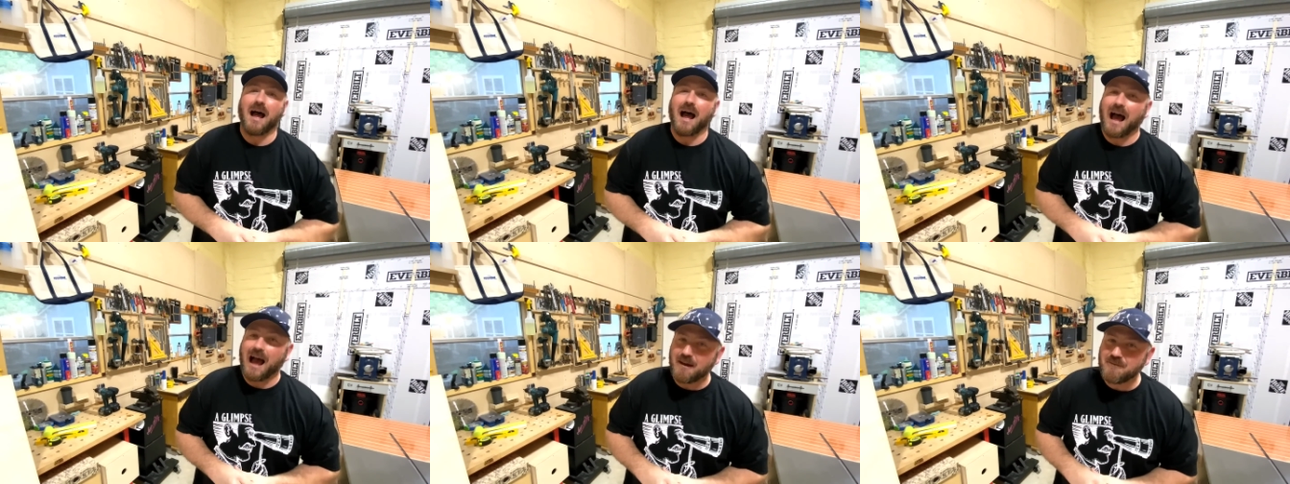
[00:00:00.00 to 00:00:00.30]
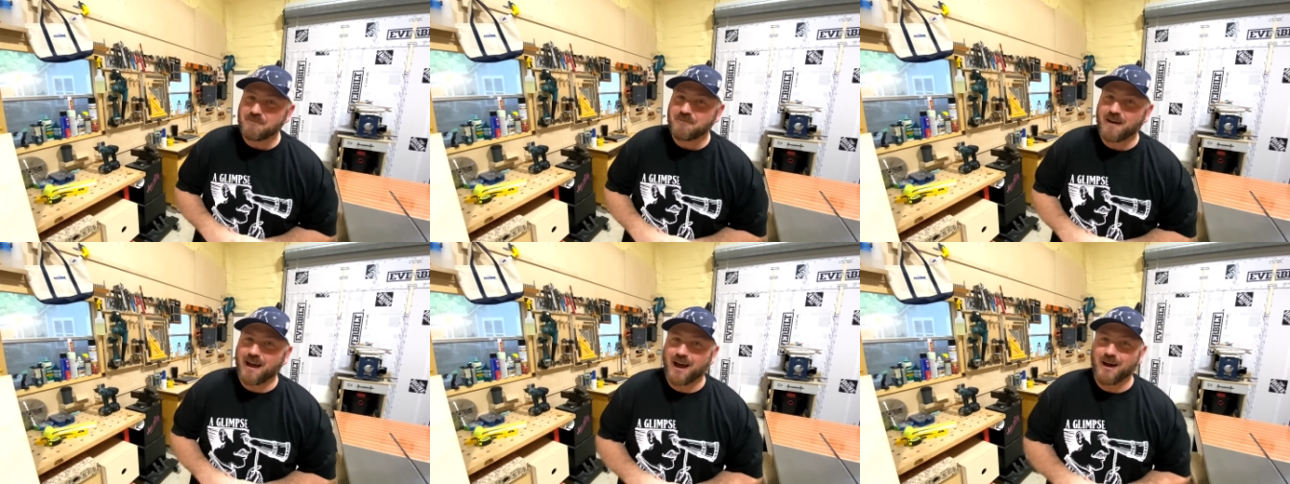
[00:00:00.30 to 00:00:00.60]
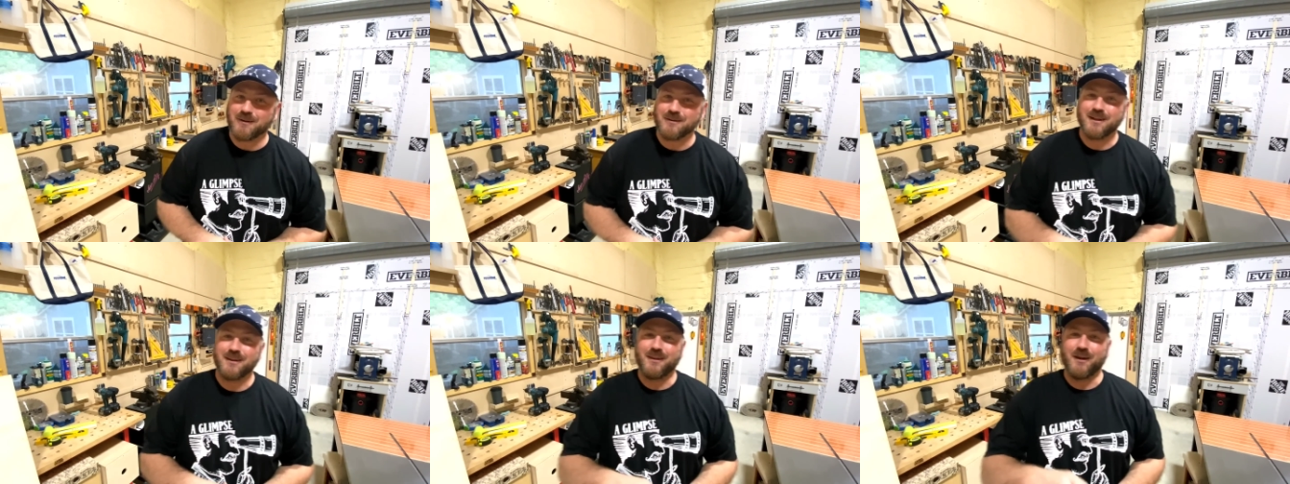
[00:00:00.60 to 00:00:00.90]
I
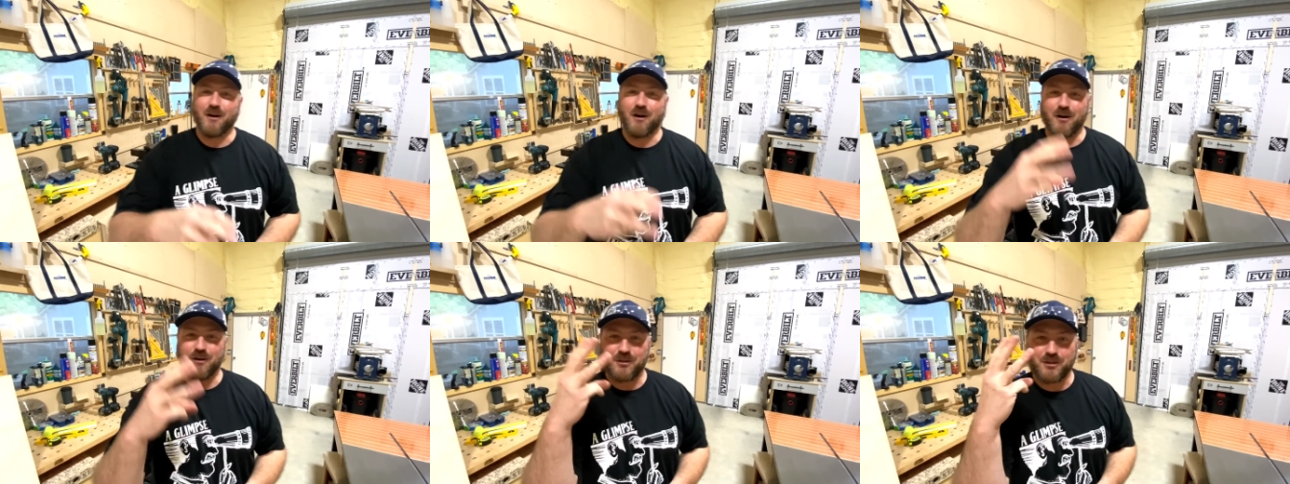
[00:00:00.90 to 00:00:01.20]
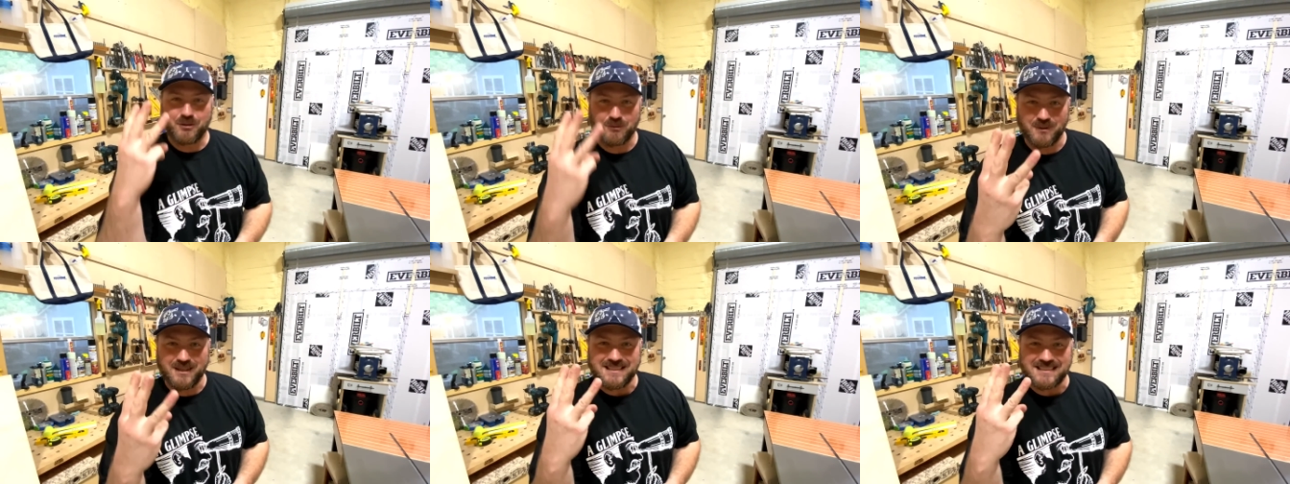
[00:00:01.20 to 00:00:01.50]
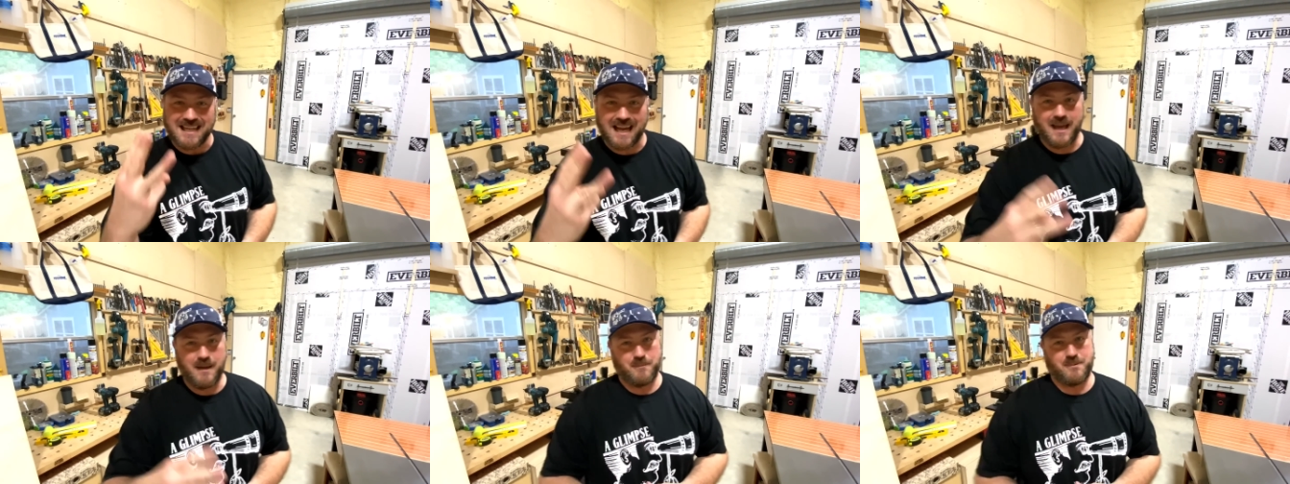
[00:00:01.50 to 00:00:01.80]
found there are three
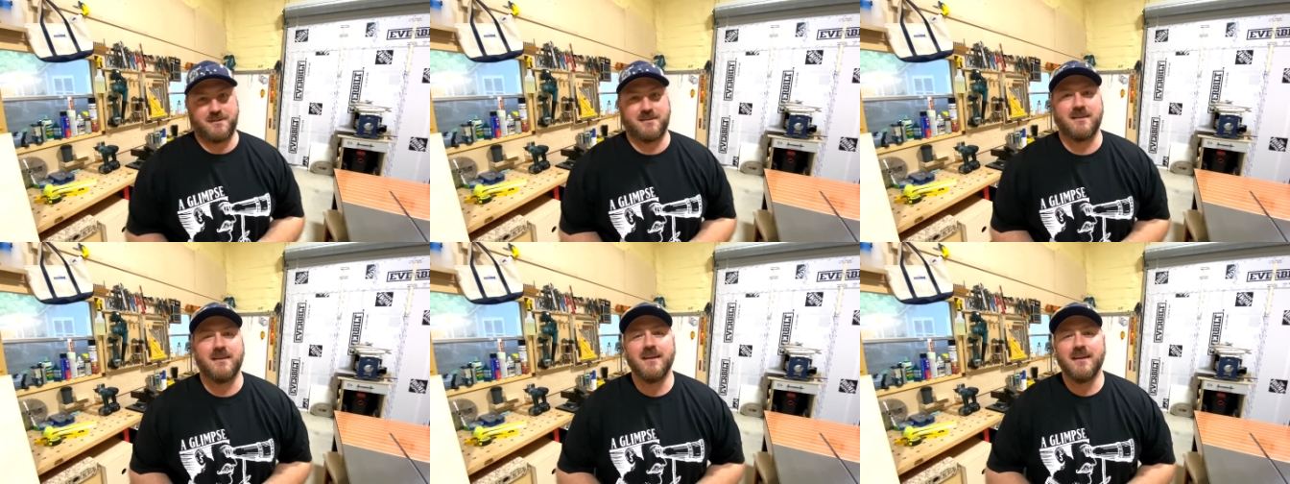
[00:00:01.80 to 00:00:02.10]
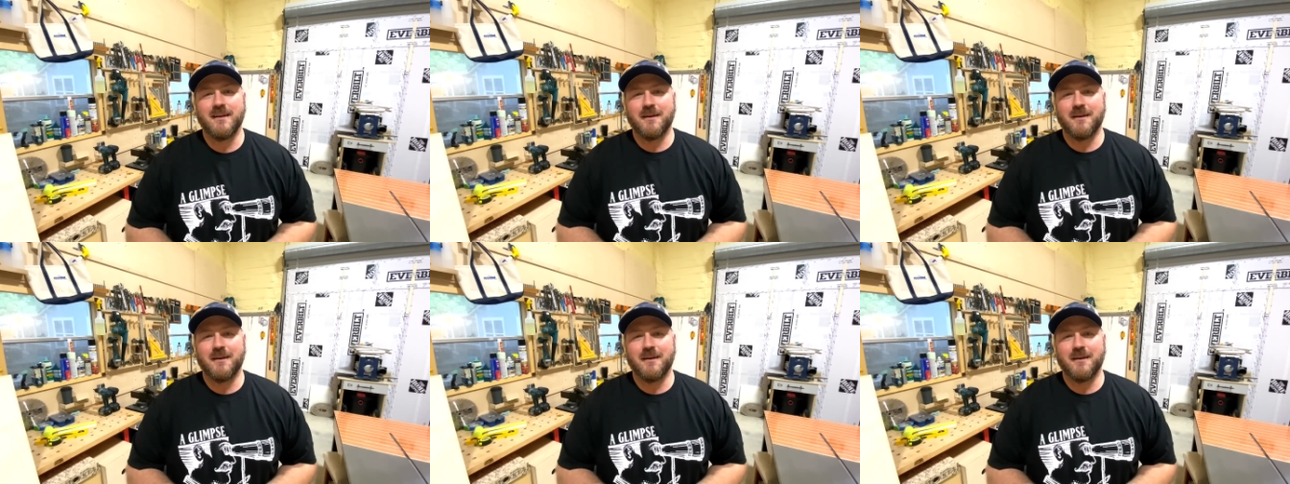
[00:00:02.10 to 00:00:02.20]
types